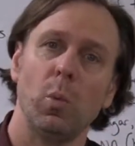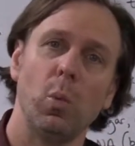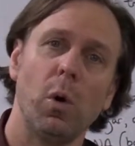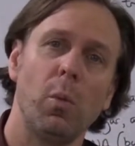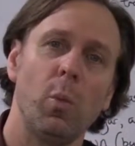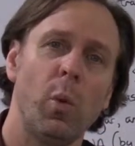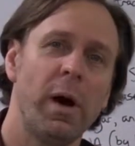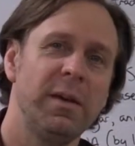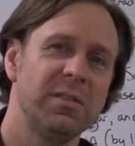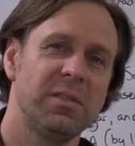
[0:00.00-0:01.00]
Well,
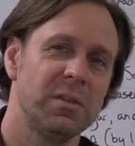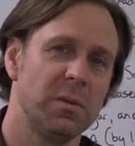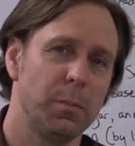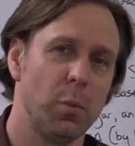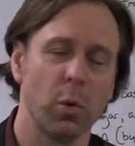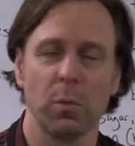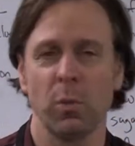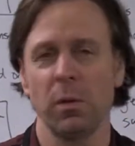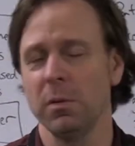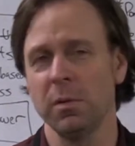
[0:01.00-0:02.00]
why is this important?
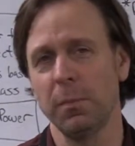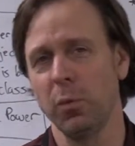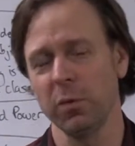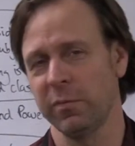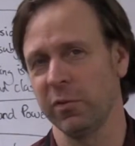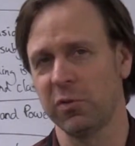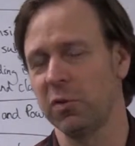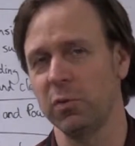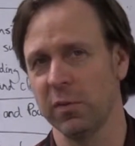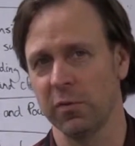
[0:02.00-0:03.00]
Well, it's important for
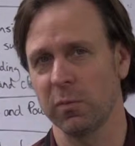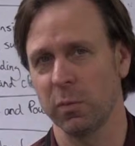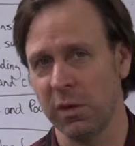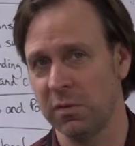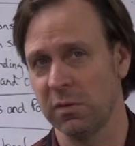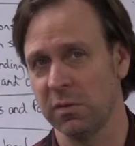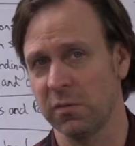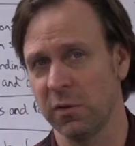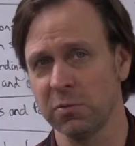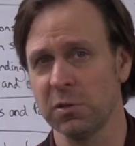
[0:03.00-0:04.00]
two different reasons.
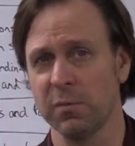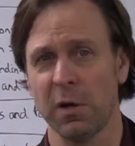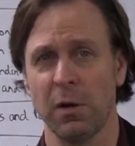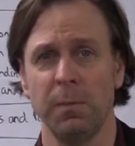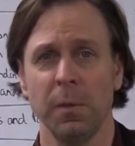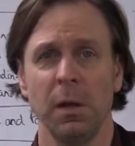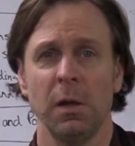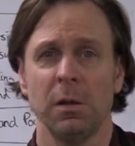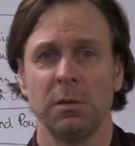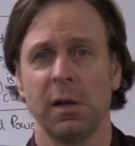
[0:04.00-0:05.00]
First of all,
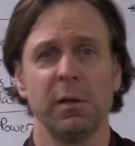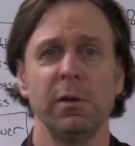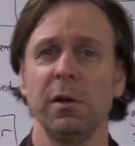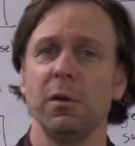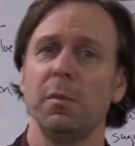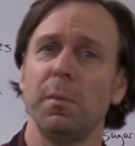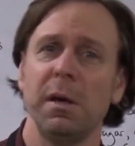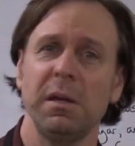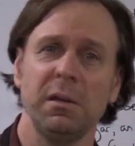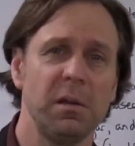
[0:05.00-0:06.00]
not only are you
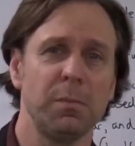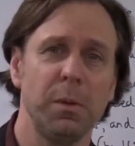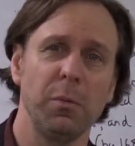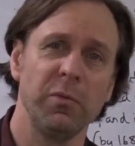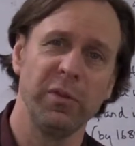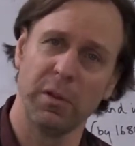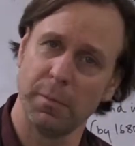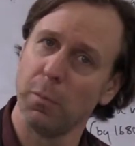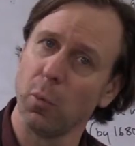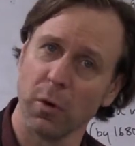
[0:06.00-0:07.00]
making these people feel
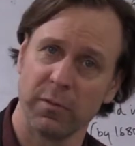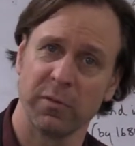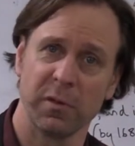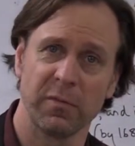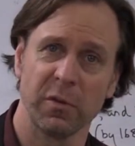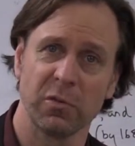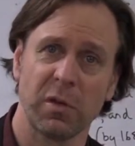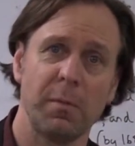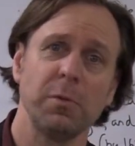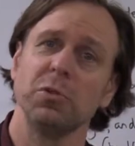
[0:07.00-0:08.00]
important for the first
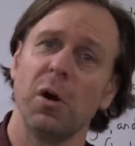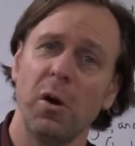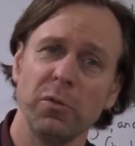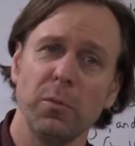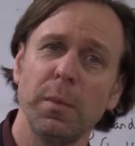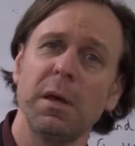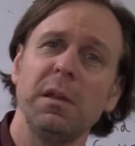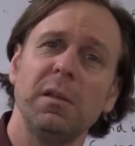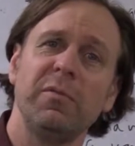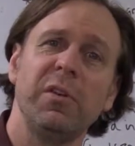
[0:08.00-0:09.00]
time, but you're also
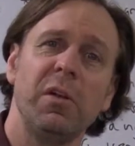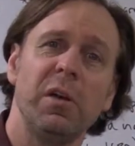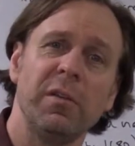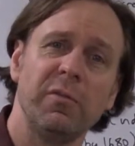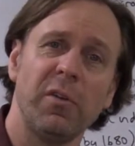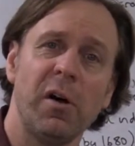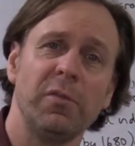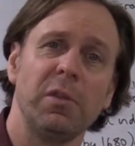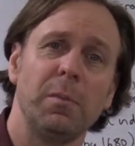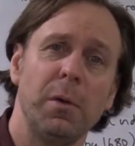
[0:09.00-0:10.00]
making them feel
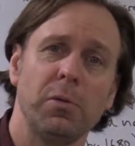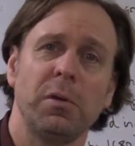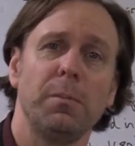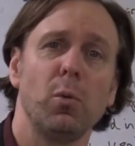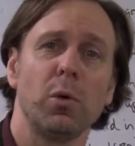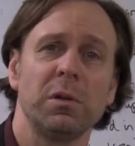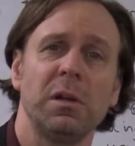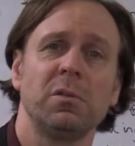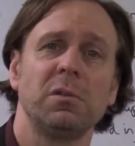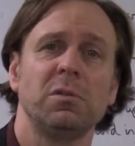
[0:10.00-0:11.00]
involved in the most important
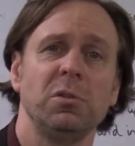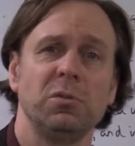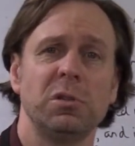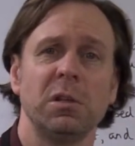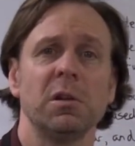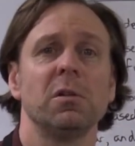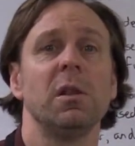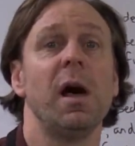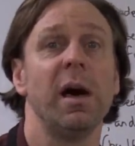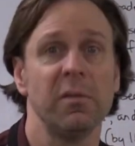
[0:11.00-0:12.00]
institution in their
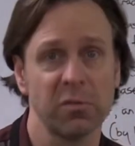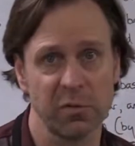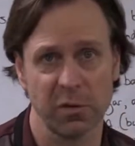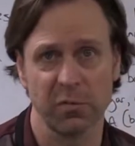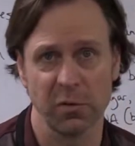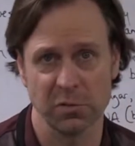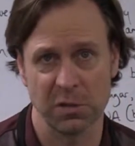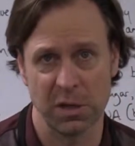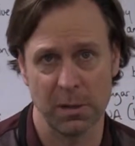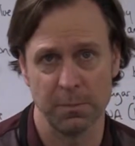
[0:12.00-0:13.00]
lives for the first
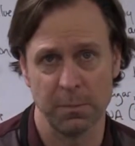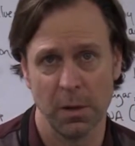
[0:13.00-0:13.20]
time.